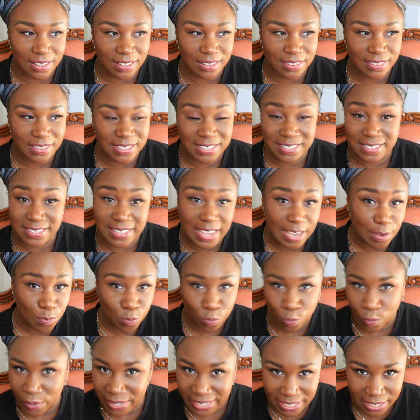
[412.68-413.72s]
the same
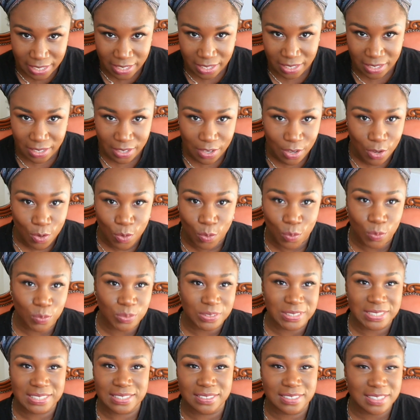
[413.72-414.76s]
week or
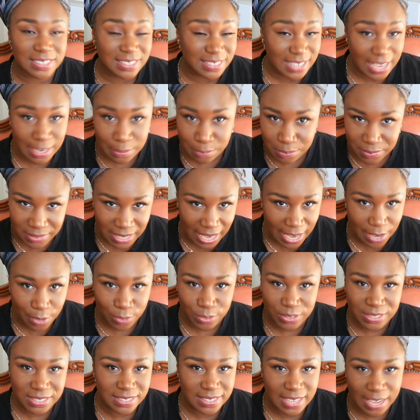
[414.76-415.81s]
the same day or
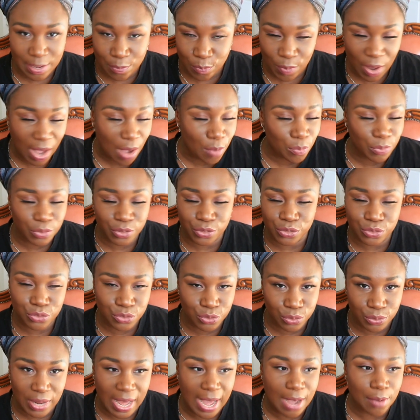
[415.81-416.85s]
I wouldn't
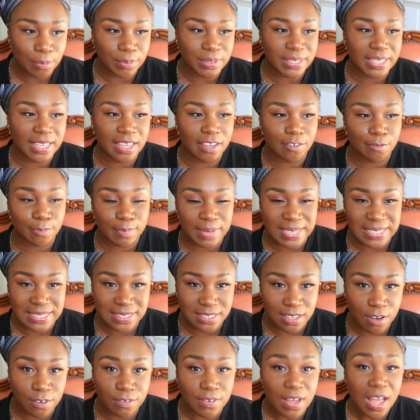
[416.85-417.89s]
do that. I would give
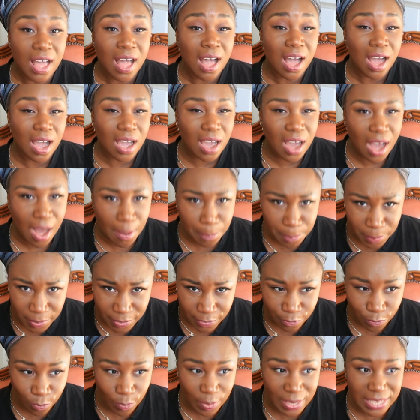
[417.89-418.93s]
myself a couple
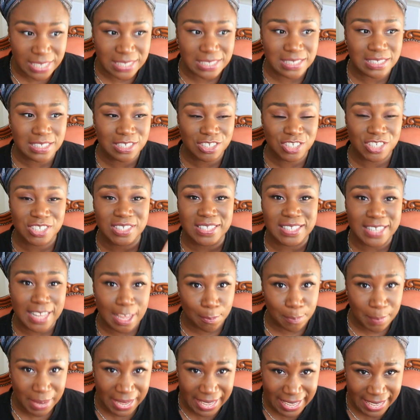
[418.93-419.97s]
of weeks to just
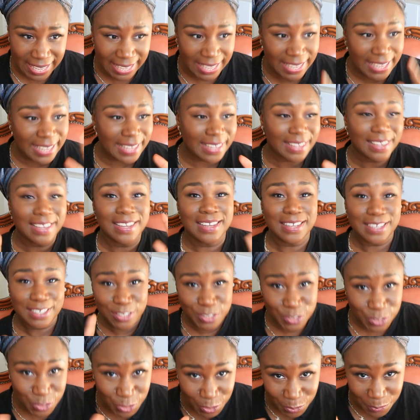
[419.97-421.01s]
let my hair
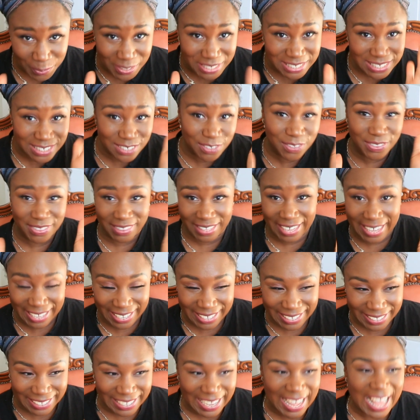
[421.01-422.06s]
do its
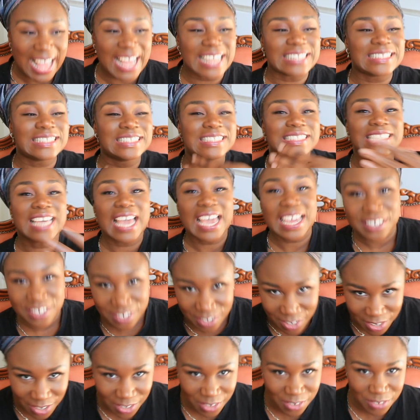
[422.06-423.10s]
thing and
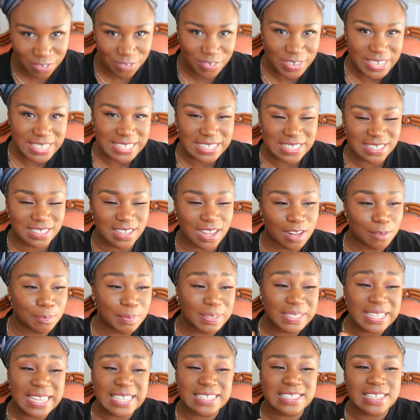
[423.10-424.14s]
then restyle.
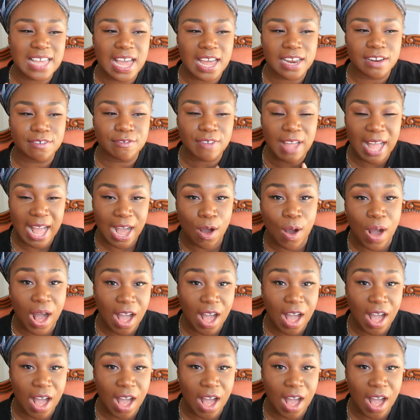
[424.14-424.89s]
But that's kind of how